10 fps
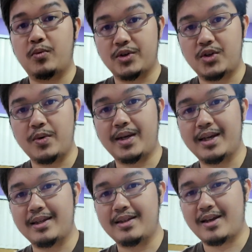were doing
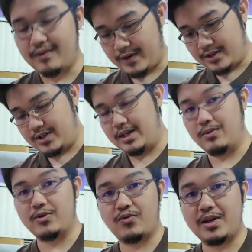it in the convention.
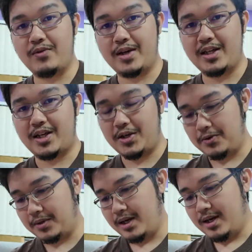It was really, really
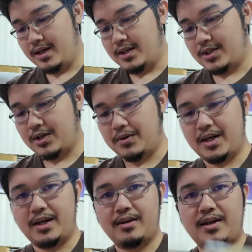cute.
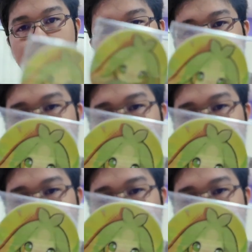So yeah,